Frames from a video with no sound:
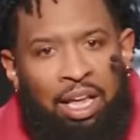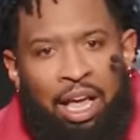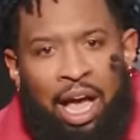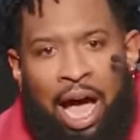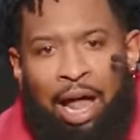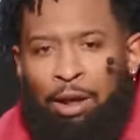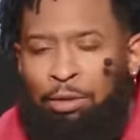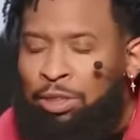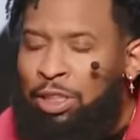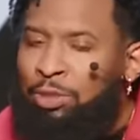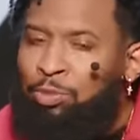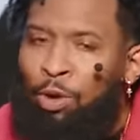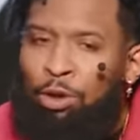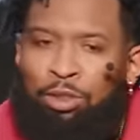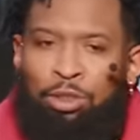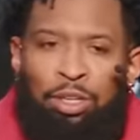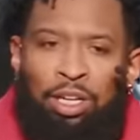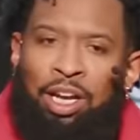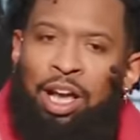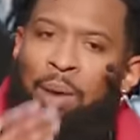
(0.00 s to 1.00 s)
I don't just want
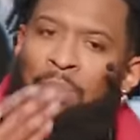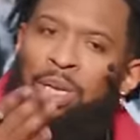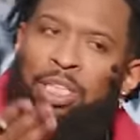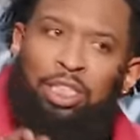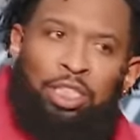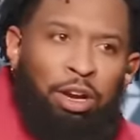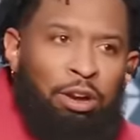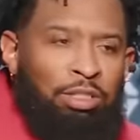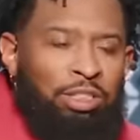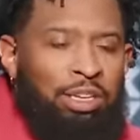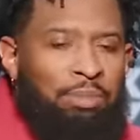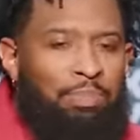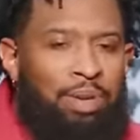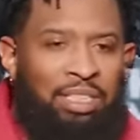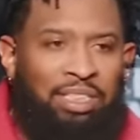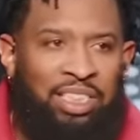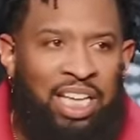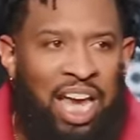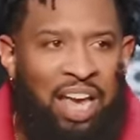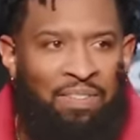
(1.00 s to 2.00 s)
you to come to church and be
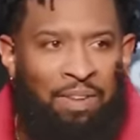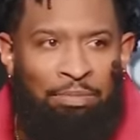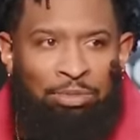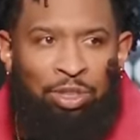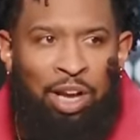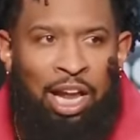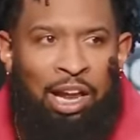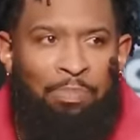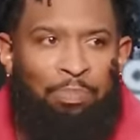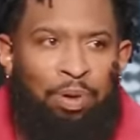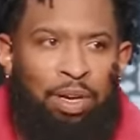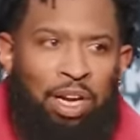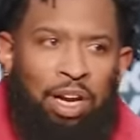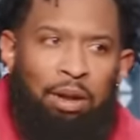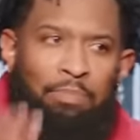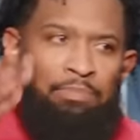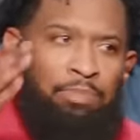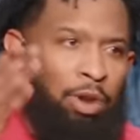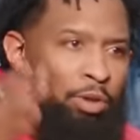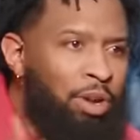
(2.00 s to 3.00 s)
saved. I'm trying to put
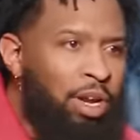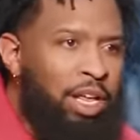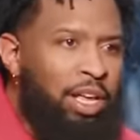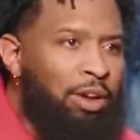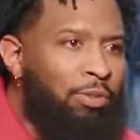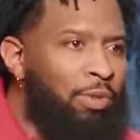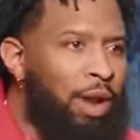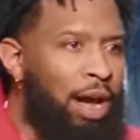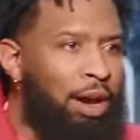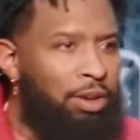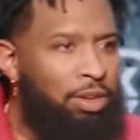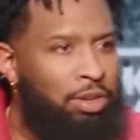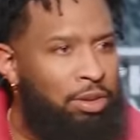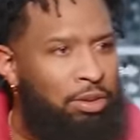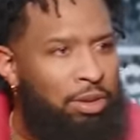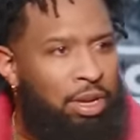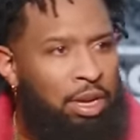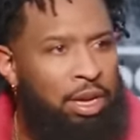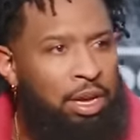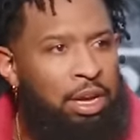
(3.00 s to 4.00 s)
community around you
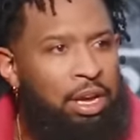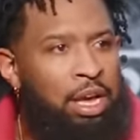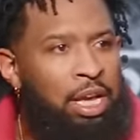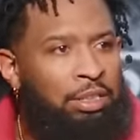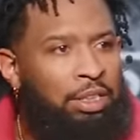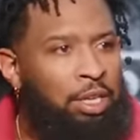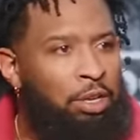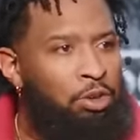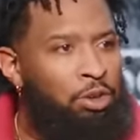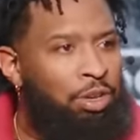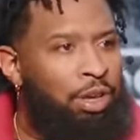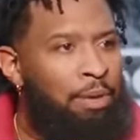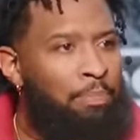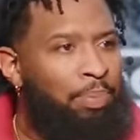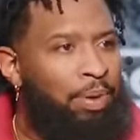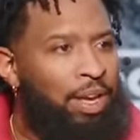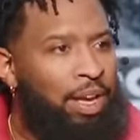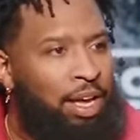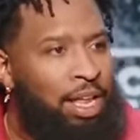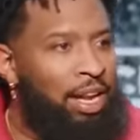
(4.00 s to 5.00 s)
so you can
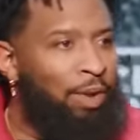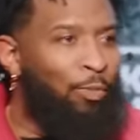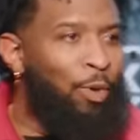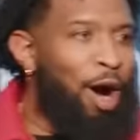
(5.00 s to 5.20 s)
be. He didn't